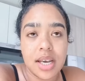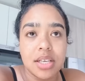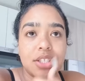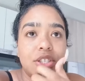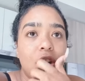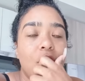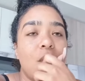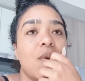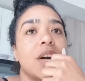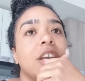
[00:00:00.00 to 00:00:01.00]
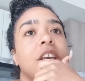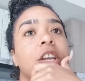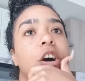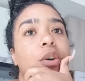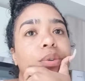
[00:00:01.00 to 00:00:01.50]
So, you
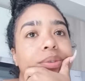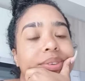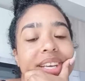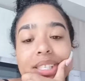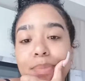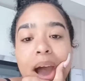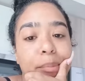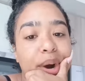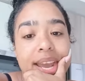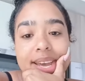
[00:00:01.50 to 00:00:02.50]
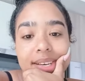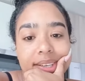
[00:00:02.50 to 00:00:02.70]
know, it's my brand.